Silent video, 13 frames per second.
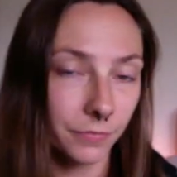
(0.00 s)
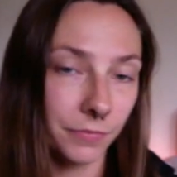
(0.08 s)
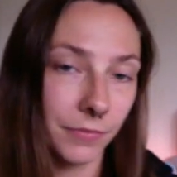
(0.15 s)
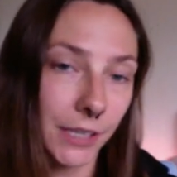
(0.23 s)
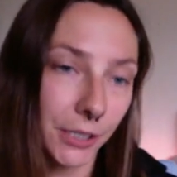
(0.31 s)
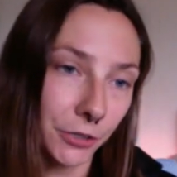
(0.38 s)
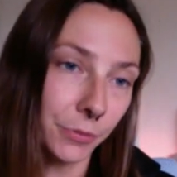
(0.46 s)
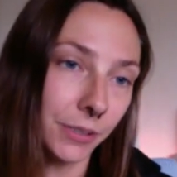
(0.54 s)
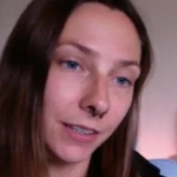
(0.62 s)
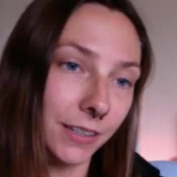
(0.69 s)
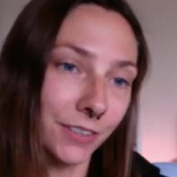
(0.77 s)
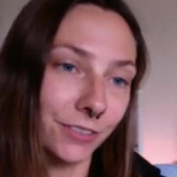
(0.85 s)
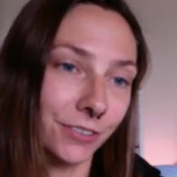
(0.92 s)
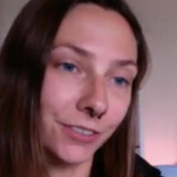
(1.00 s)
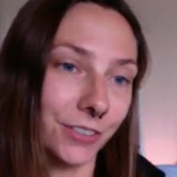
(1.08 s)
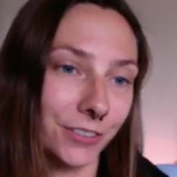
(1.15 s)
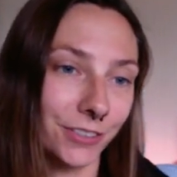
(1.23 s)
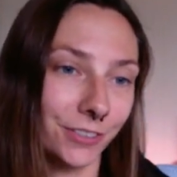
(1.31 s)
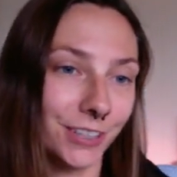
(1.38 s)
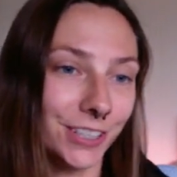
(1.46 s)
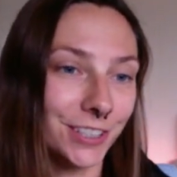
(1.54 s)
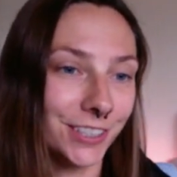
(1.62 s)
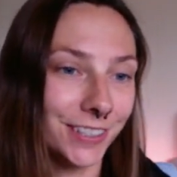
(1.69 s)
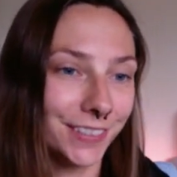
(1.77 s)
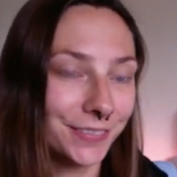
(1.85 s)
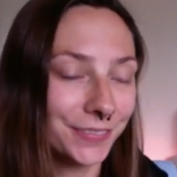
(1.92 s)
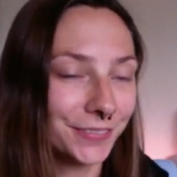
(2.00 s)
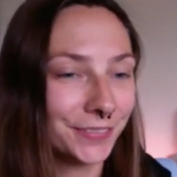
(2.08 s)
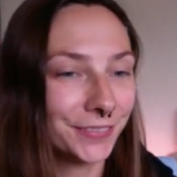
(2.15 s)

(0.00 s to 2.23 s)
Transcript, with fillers: Thank you, Melinda, for your donation.